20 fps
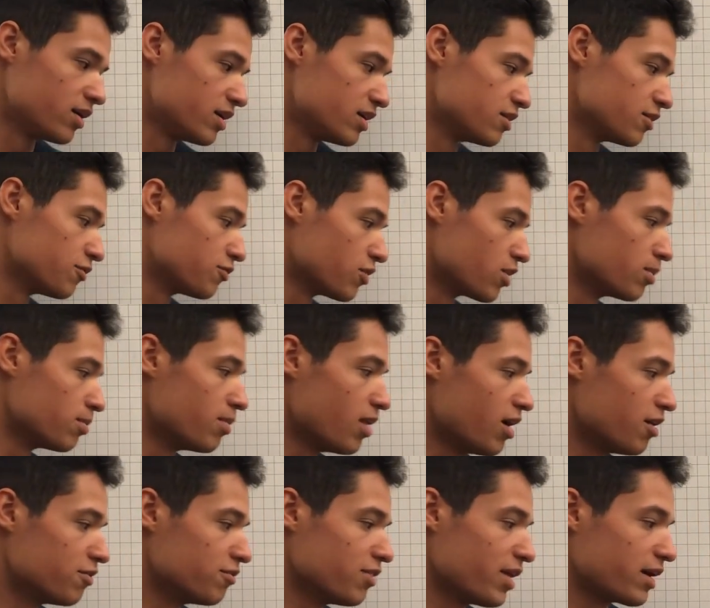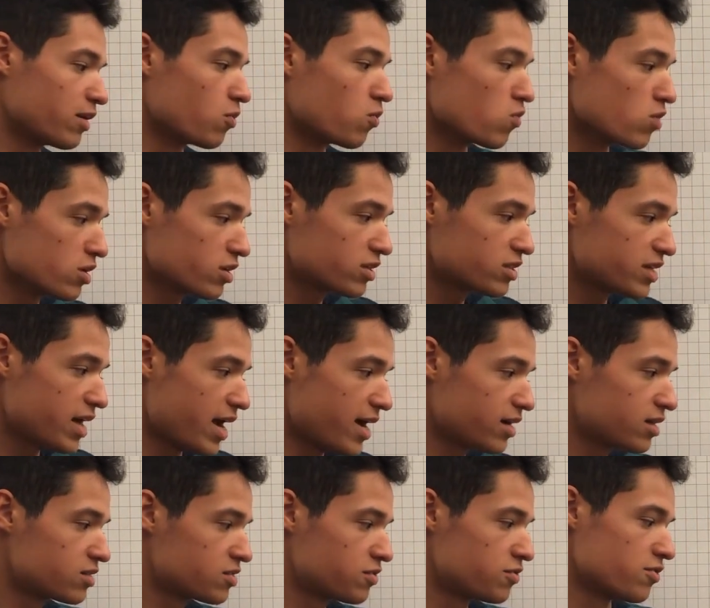in the form of like work
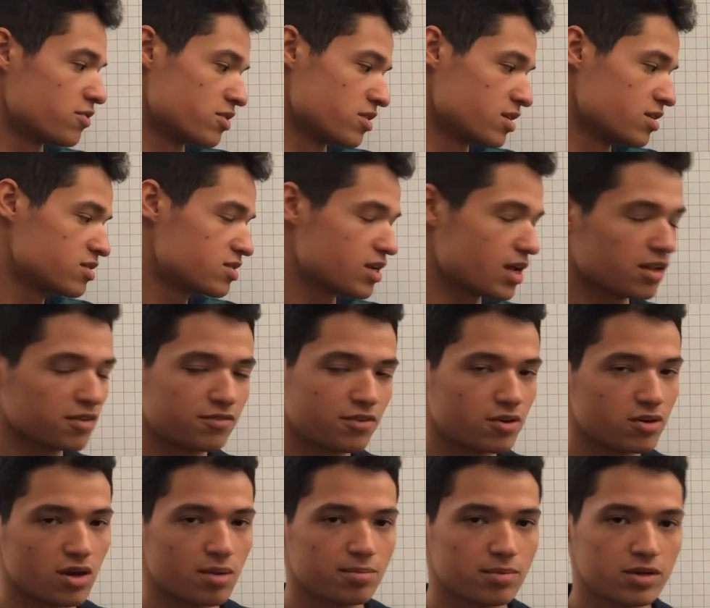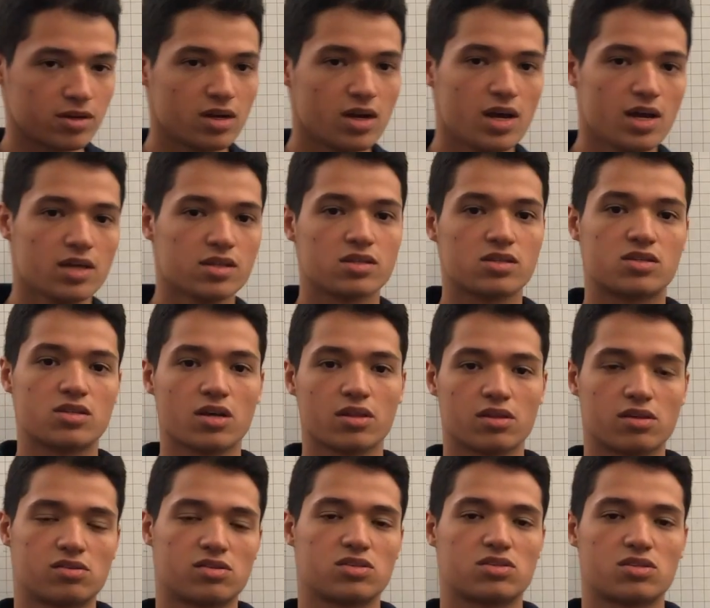tags for this telephone number to tell
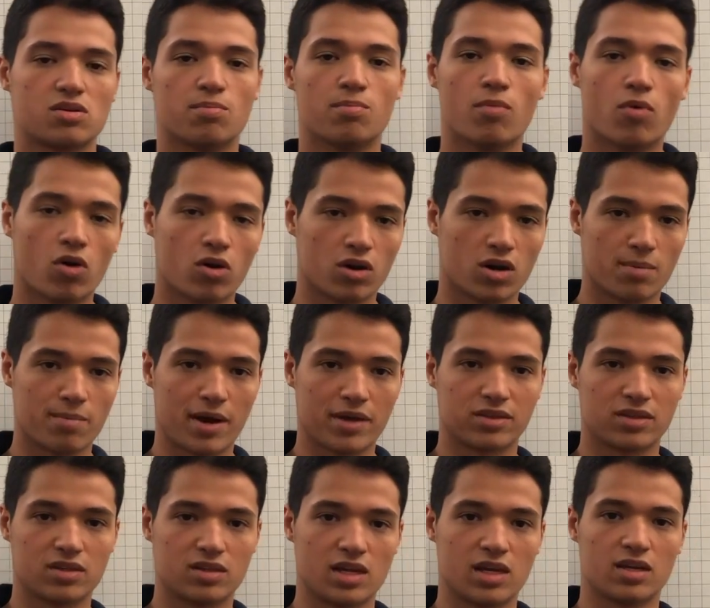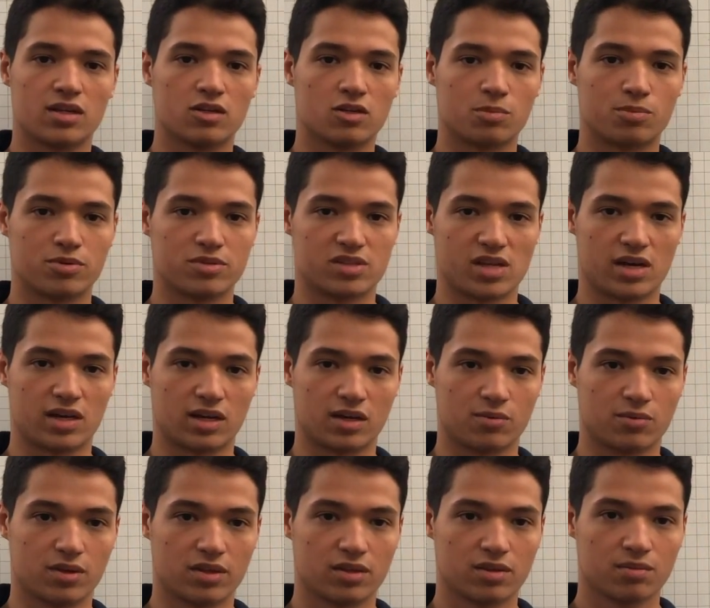the system more about the data you're presenting it
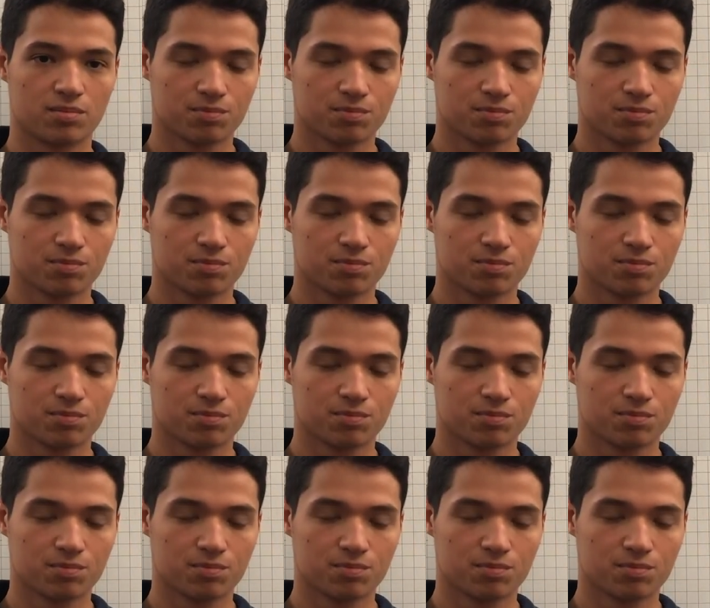with.